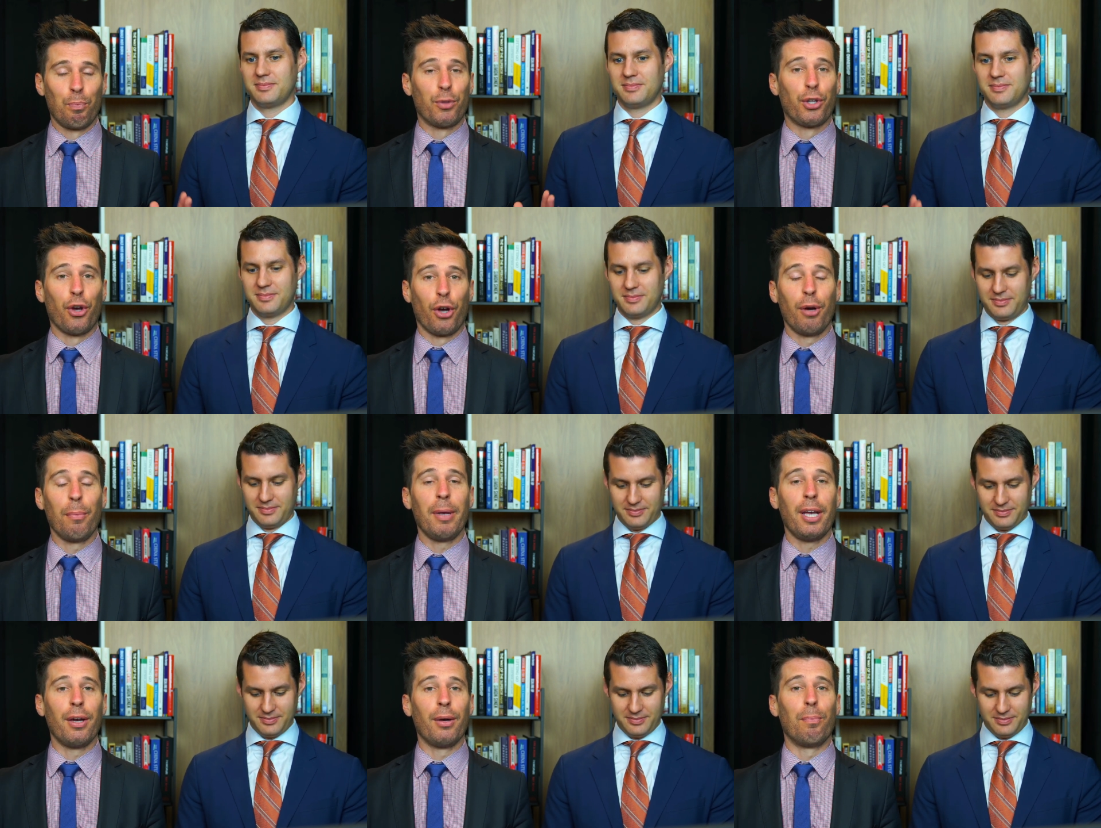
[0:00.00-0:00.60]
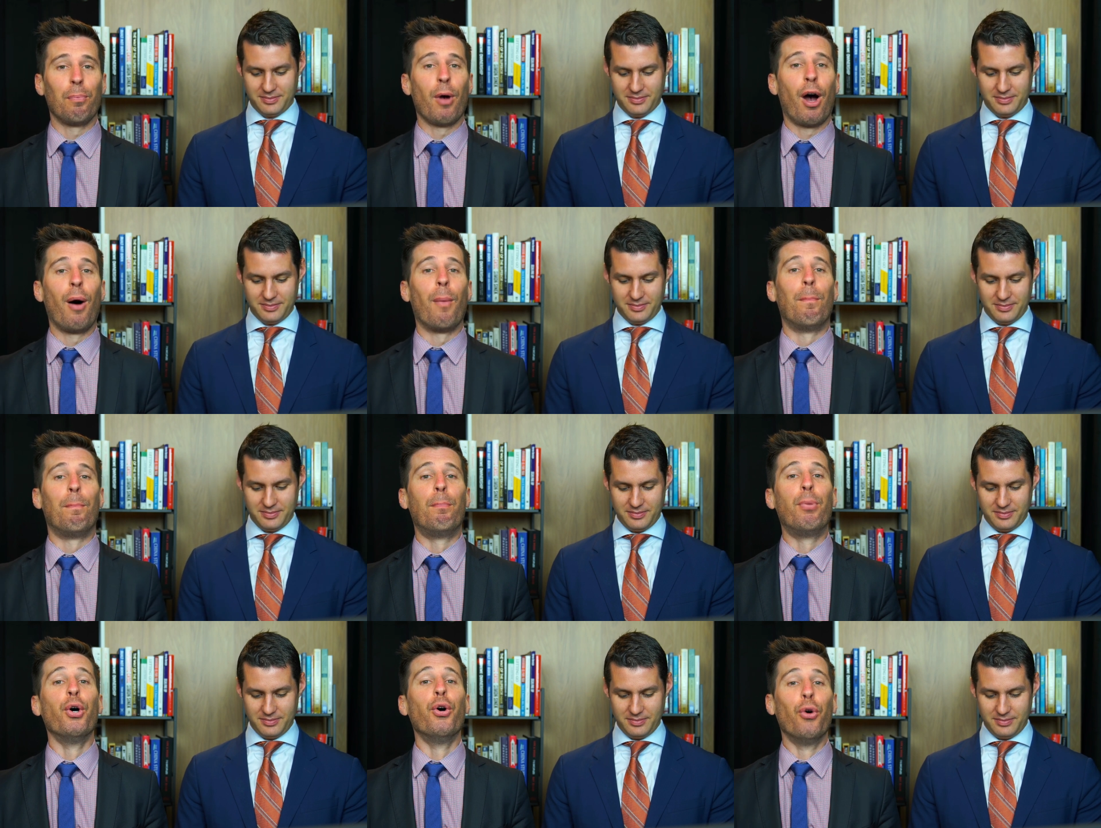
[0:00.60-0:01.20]
Speaker 1: going to be a, a
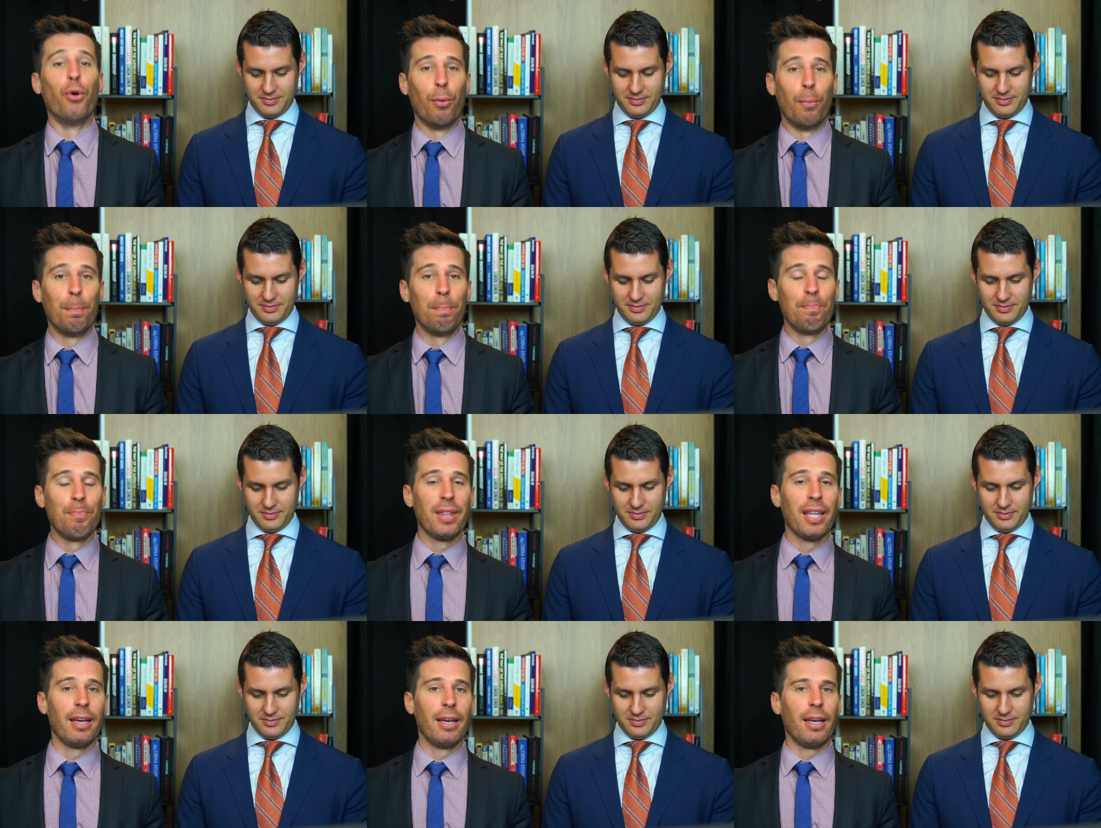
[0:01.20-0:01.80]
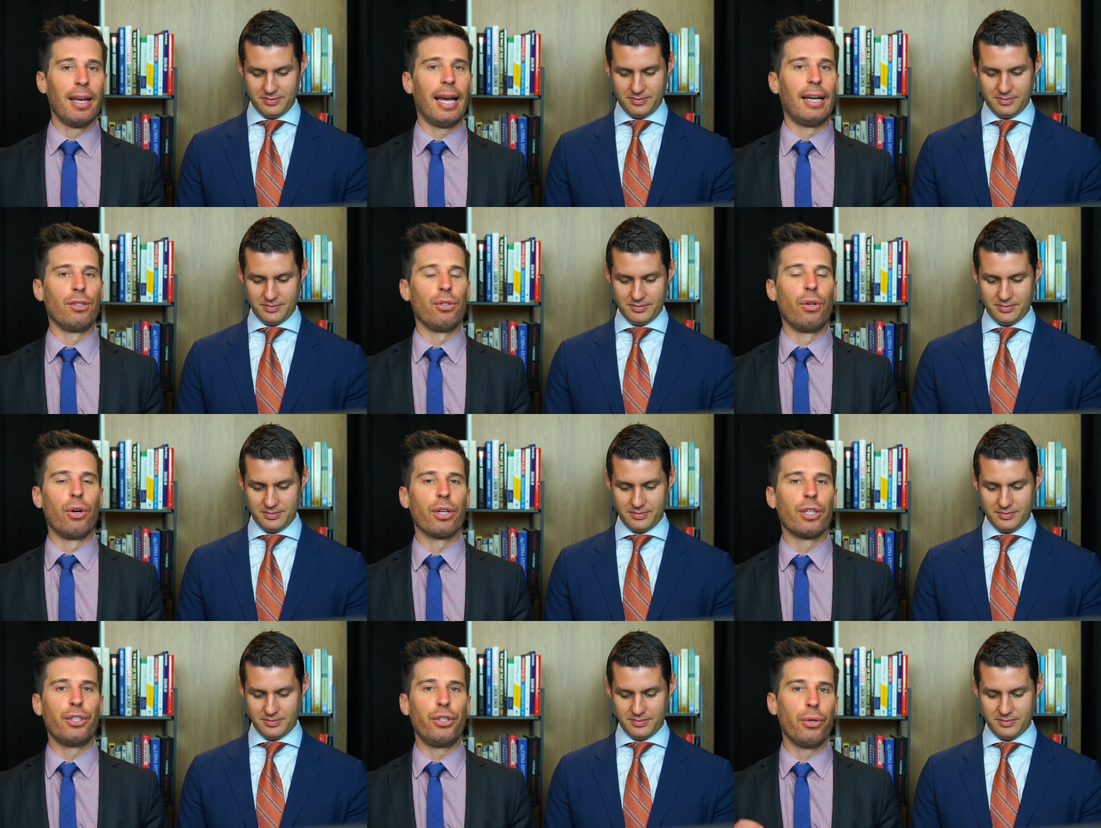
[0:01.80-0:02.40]
boom as
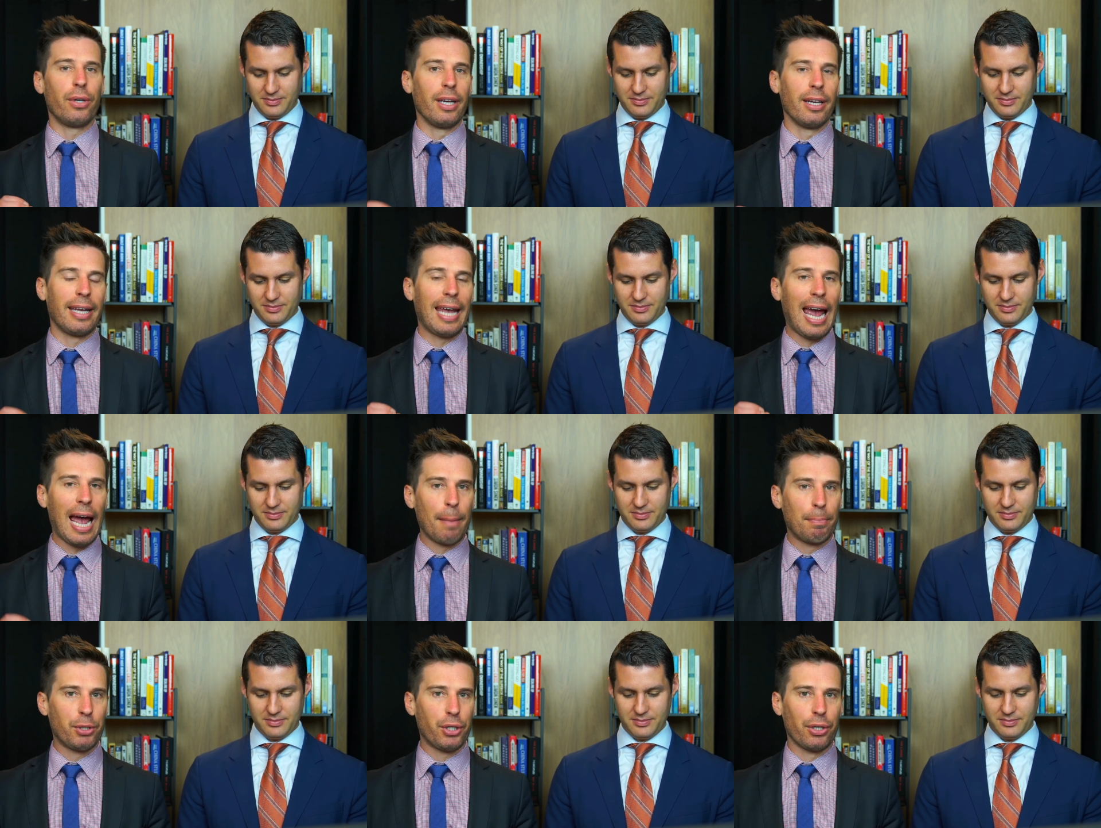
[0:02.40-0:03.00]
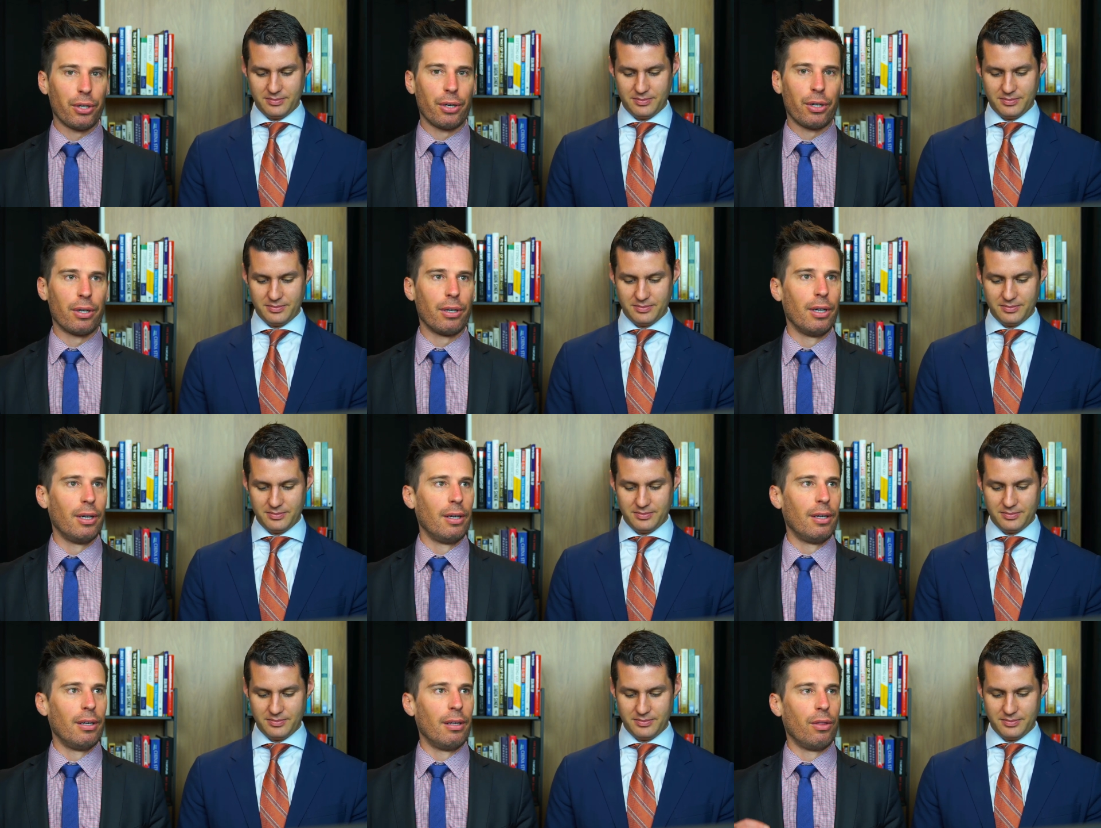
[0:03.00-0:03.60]
long as you can capture
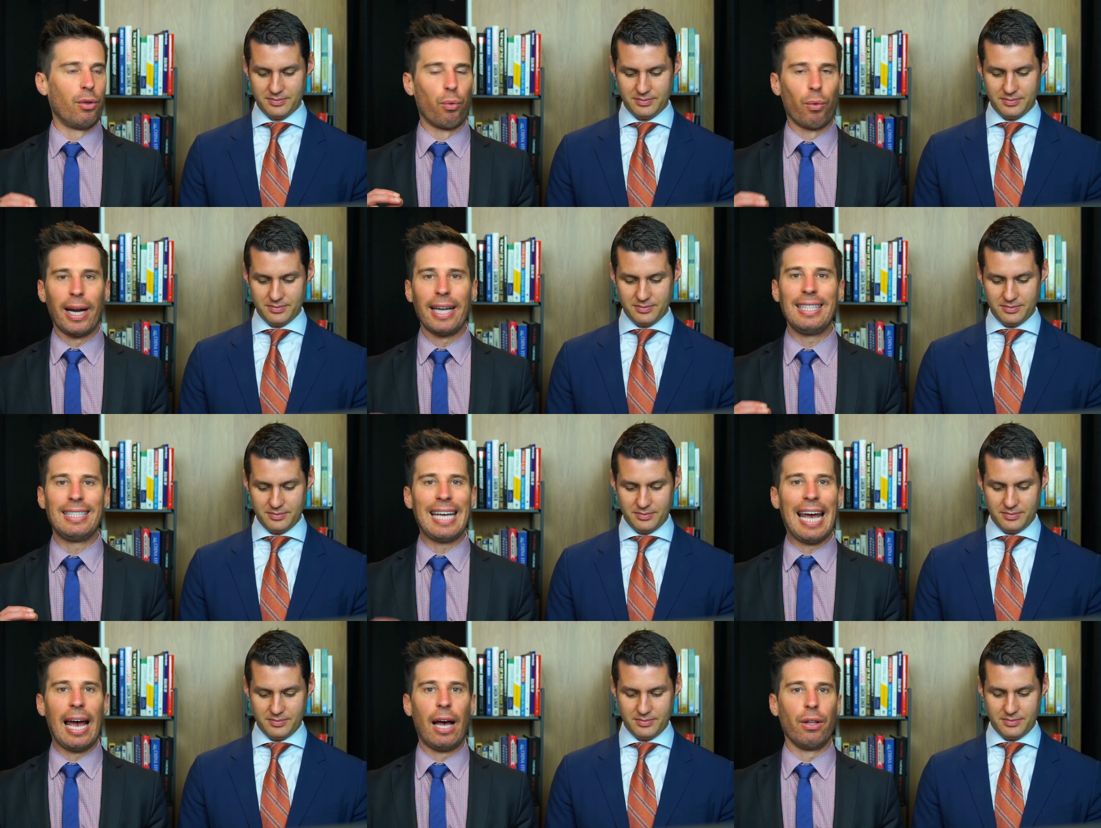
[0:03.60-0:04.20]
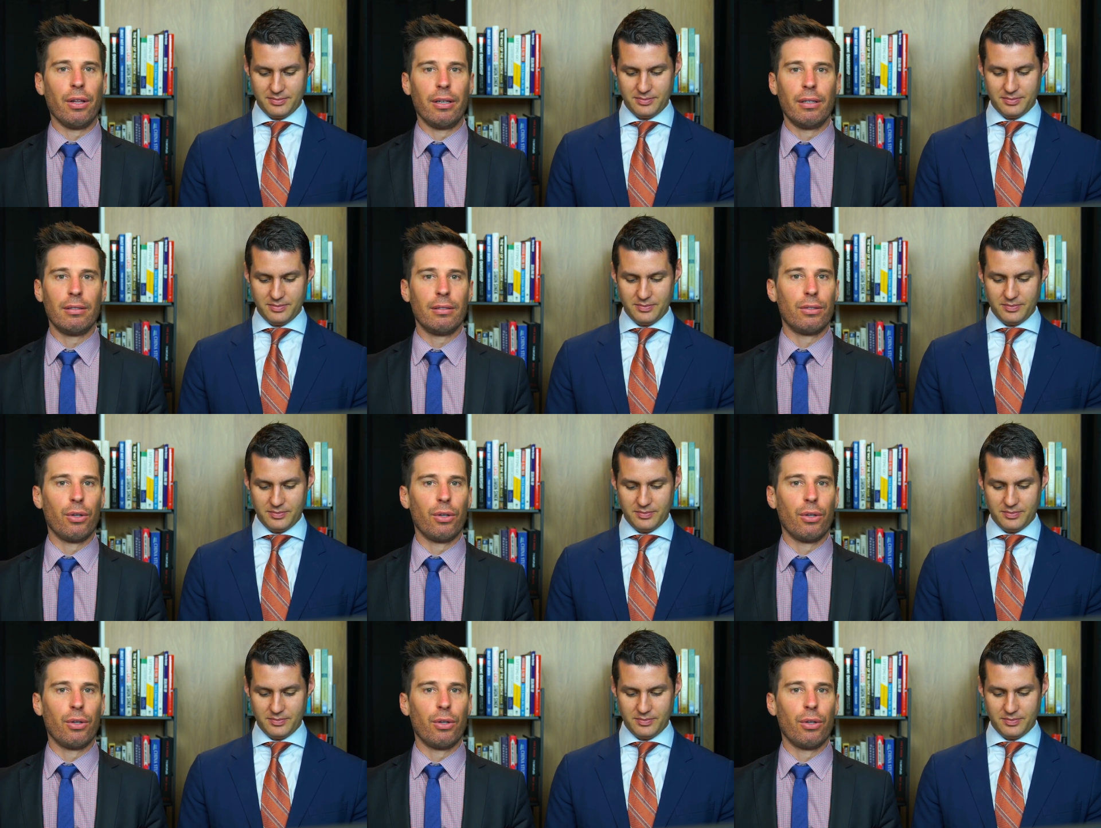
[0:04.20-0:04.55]
the right talent.